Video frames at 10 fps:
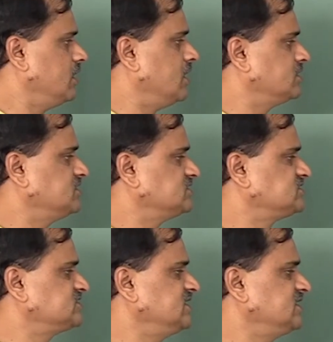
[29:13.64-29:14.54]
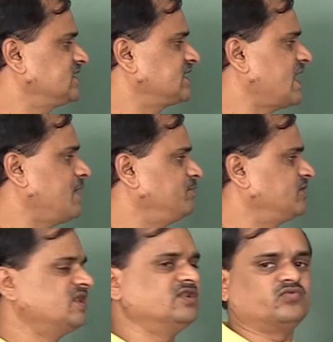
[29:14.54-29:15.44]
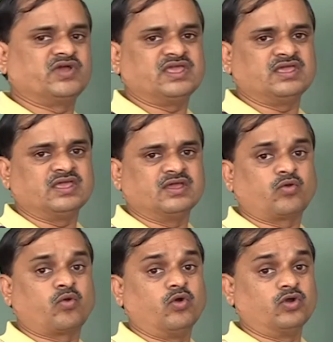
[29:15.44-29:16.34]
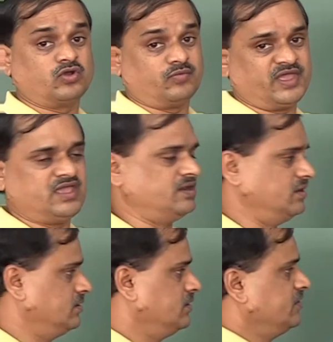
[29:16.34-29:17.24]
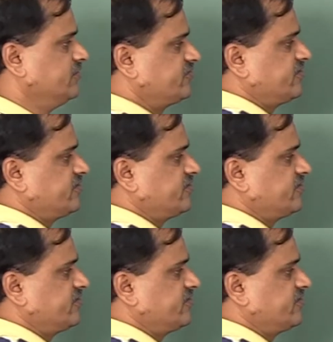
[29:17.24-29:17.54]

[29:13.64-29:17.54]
on the set capital Y, codomain.